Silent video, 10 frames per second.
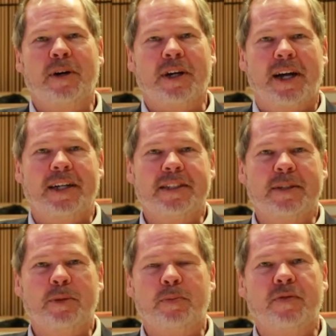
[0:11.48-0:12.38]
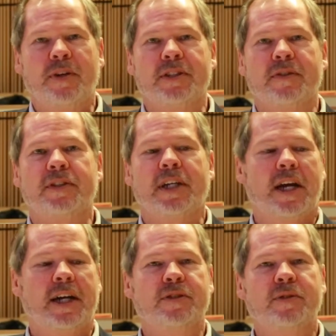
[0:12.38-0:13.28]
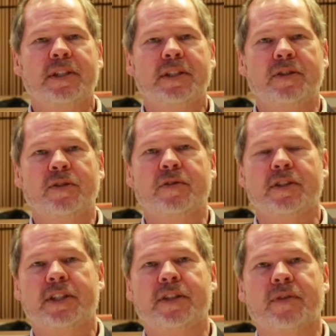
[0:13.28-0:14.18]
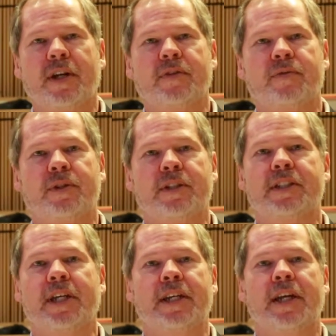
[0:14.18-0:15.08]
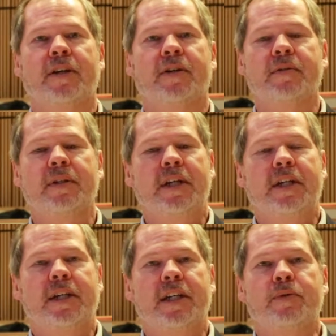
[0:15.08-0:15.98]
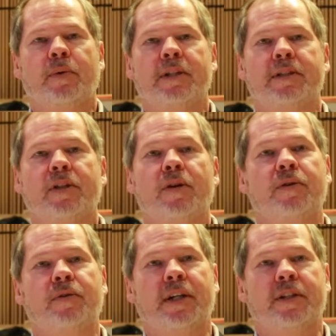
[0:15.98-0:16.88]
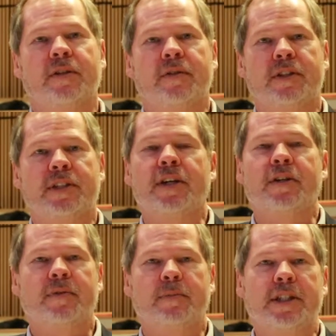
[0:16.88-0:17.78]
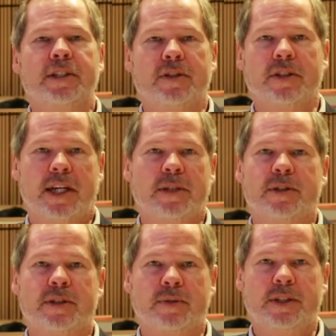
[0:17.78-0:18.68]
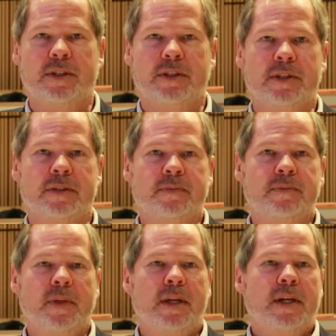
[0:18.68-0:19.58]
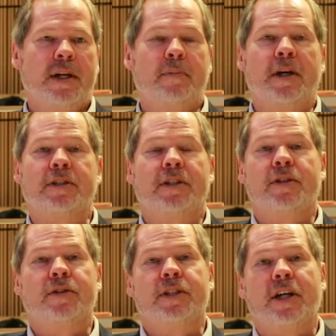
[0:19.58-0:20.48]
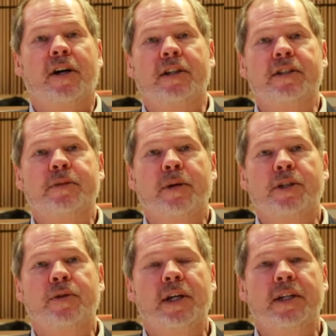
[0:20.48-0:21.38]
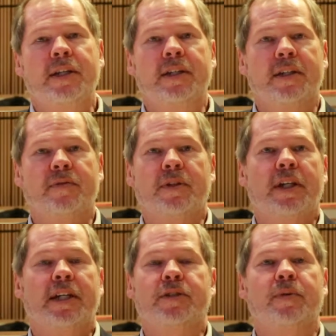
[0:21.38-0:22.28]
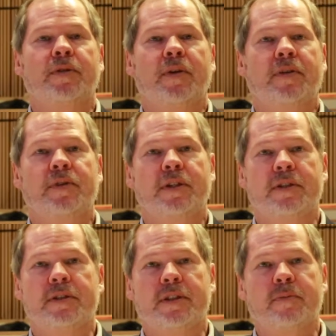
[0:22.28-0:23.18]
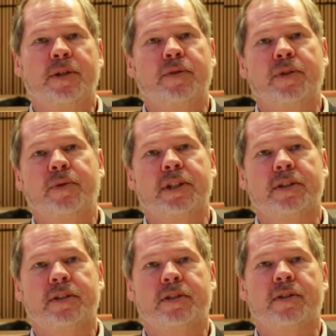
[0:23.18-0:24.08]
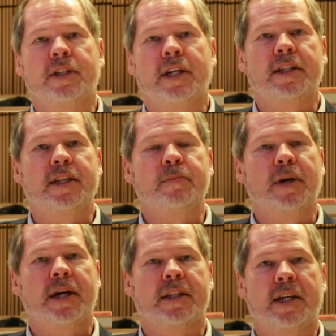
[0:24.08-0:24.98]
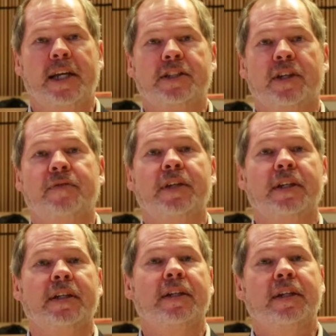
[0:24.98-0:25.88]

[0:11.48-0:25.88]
Marcotte. I'm a professor of psychiatry at the University of California, San Diego, as well as co-director of the Center for Medicinal Cannabis Research. I'm actually a neuropsychologist by training, and for the last 25 years, I've been doing research looking at the impact that HIV